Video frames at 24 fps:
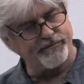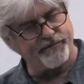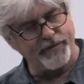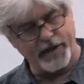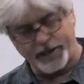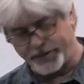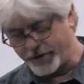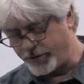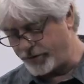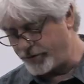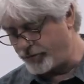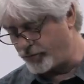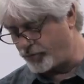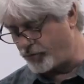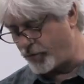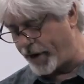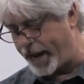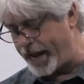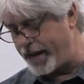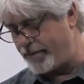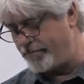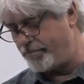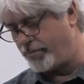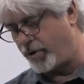feathered
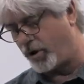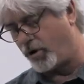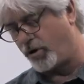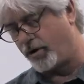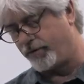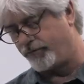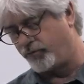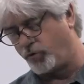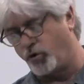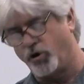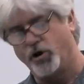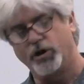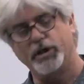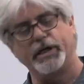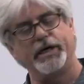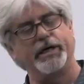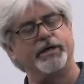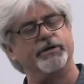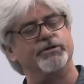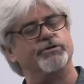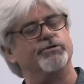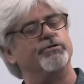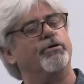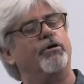rainbow of
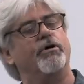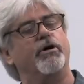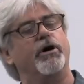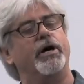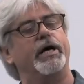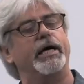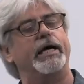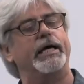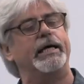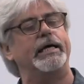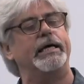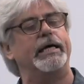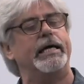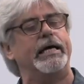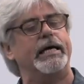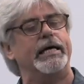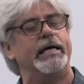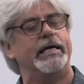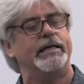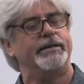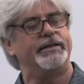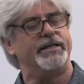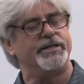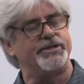whirling joy,
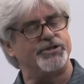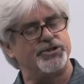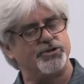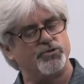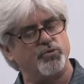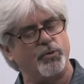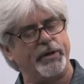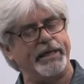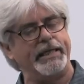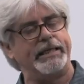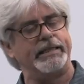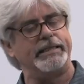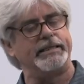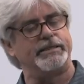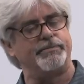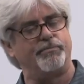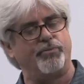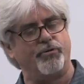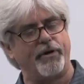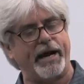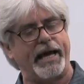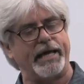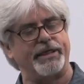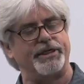the sweetest
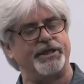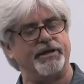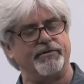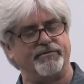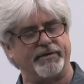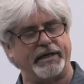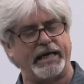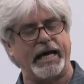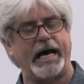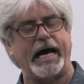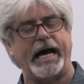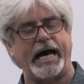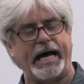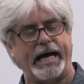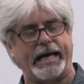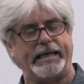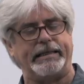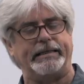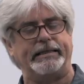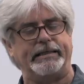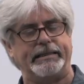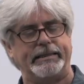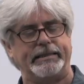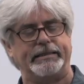breath of God.
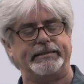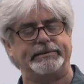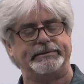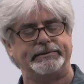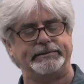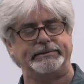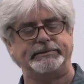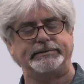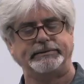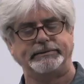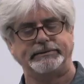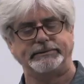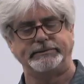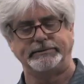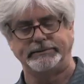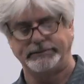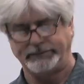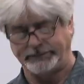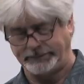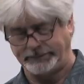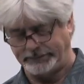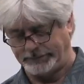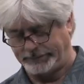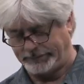
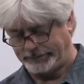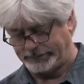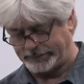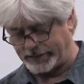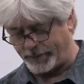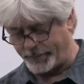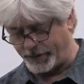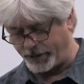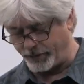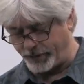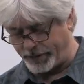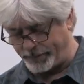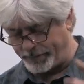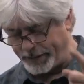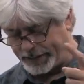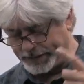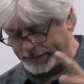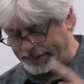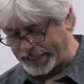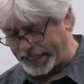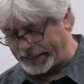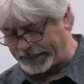I'm going to repeat that